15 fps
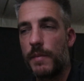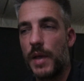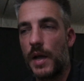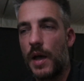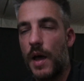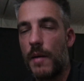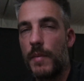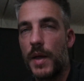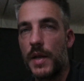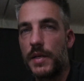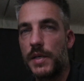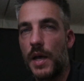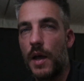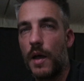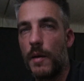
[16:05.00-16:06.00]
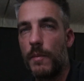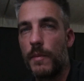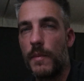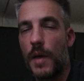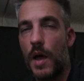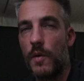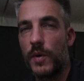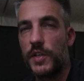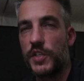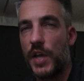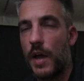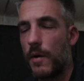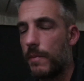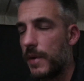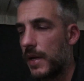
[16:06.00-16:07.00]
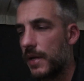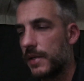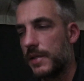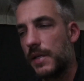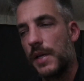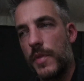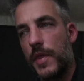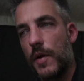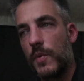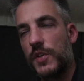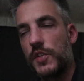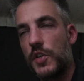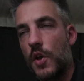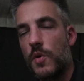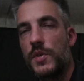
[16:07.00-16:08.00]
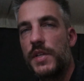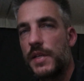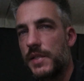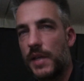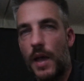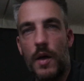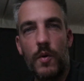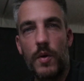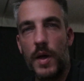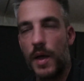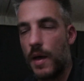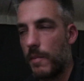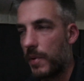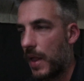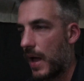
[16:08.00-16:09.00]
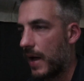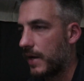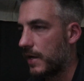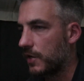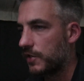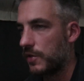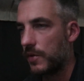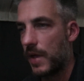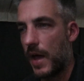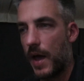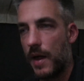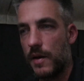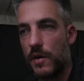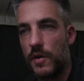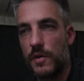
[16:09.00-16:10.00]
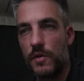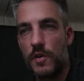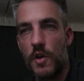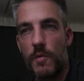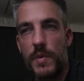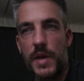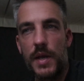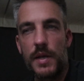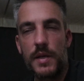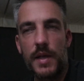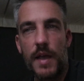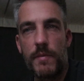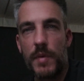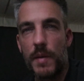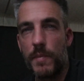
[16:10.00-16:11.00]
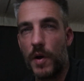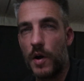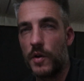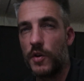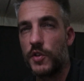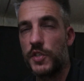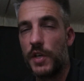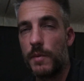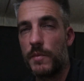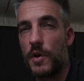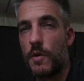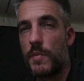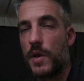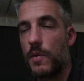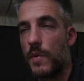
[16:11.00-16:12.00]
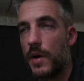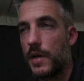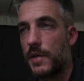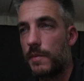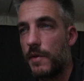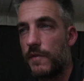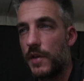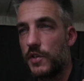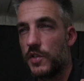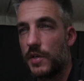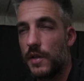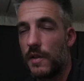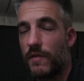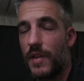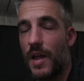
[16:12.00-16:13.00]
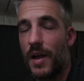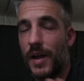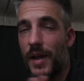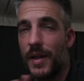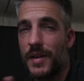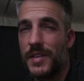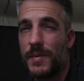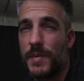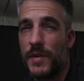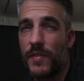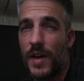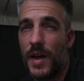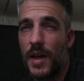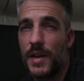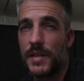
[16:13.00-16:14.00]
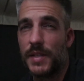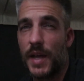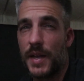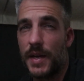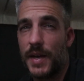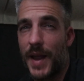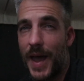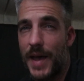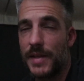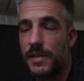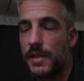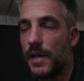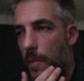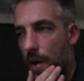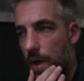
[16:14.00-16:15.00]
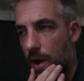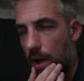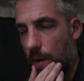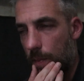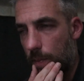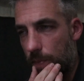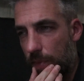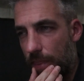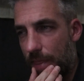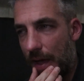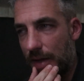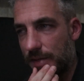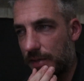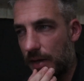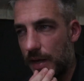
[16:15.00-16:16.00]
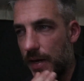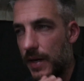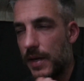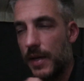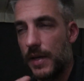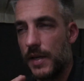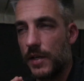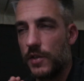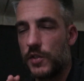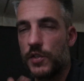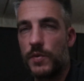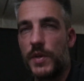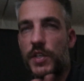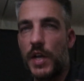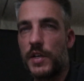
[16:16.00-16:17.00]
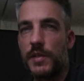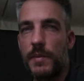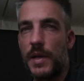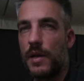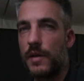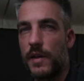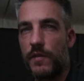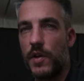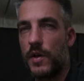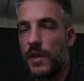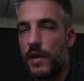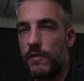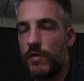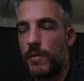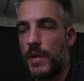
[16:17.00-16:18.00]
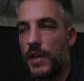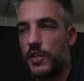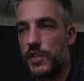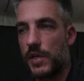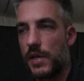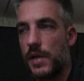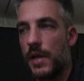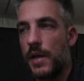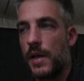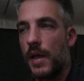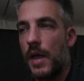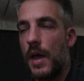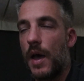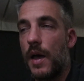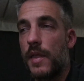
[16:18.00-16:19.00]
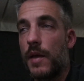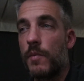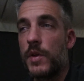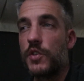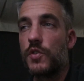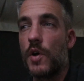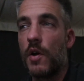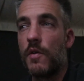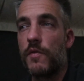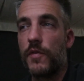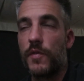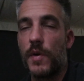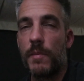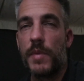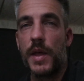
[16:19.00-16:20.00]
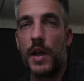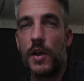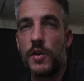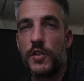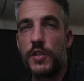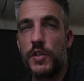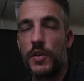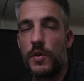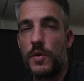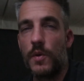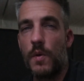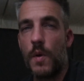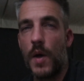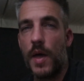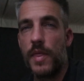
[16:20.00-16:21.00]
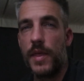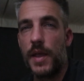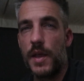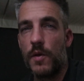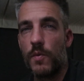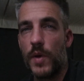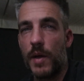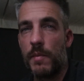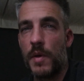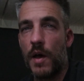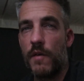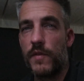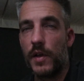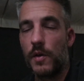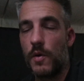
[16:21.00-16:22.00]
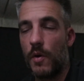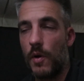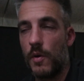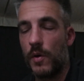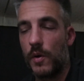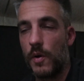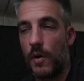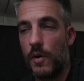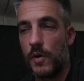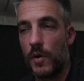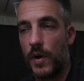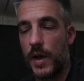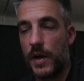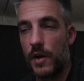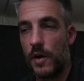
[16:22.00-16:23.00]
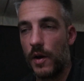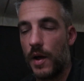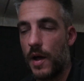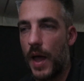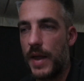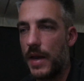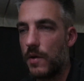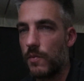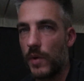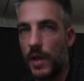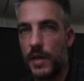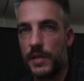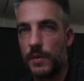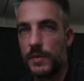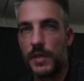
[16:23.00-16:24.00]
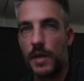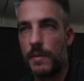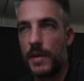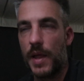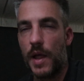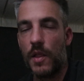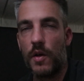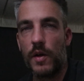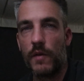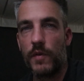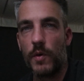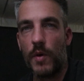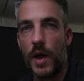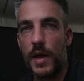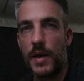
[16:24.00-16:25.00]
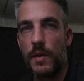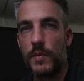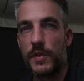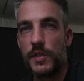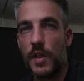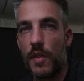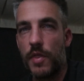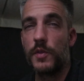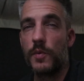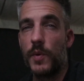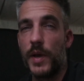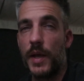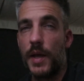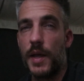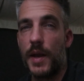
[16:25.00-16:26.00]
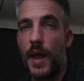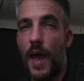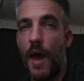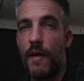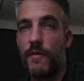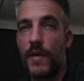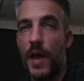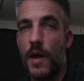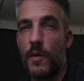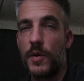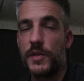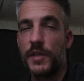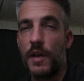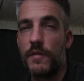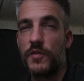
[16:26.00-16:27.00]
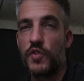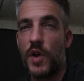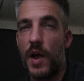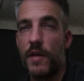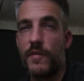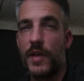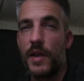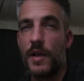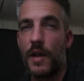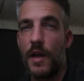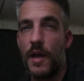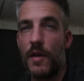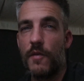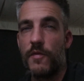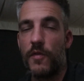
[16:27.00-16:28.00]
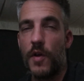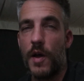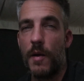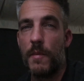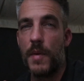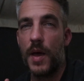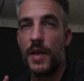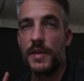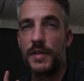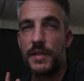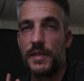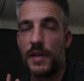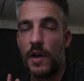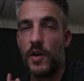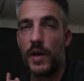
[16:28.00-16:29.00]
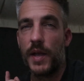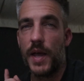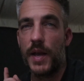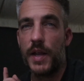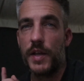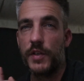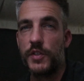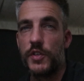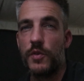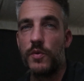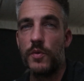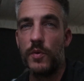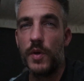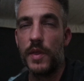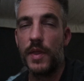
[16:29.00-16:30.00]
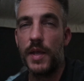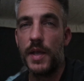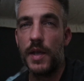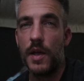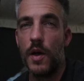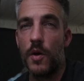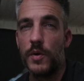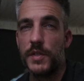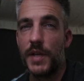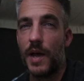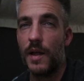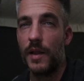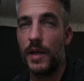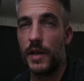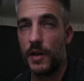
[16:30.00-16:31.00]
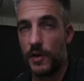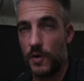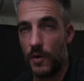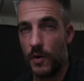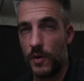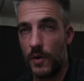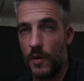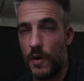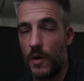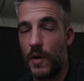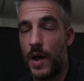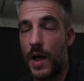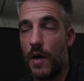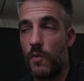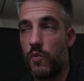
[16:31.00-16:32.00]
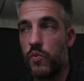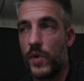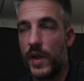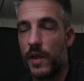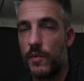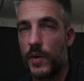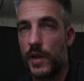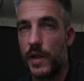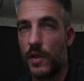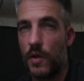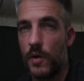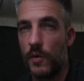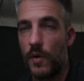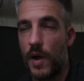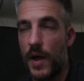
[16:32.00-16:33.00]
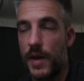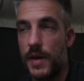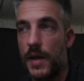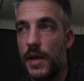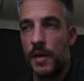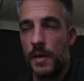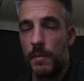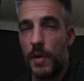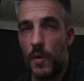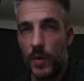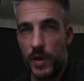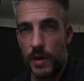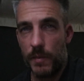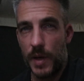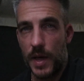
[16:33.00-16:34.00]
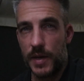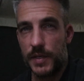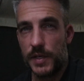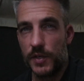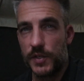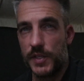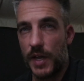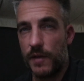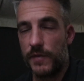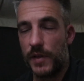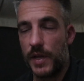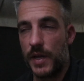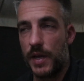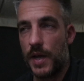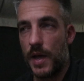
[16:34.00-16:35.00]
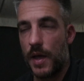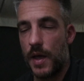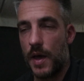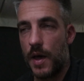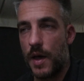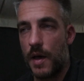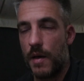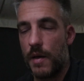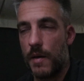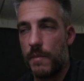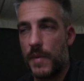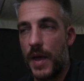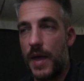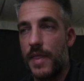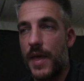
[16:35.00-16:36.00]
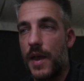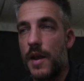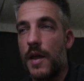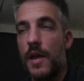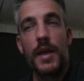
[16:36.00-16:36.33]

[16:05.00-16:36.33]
me a comment. I'll reach out because there was no discount applied to that. Nobody gave me a partnership. Nobody wanted to be featured in the blog. To be honest, I didn't ask. But that said, just reach out to me and I'll give you all the information. Then we drove from there to the rim of Ngorongoro crater. I didn't realize it was going to be that long of a ride. It was 3.5 hours of driving from Serengeti to the hotel in Ngorongoro. A really, really long ride. But William got us here safely, and then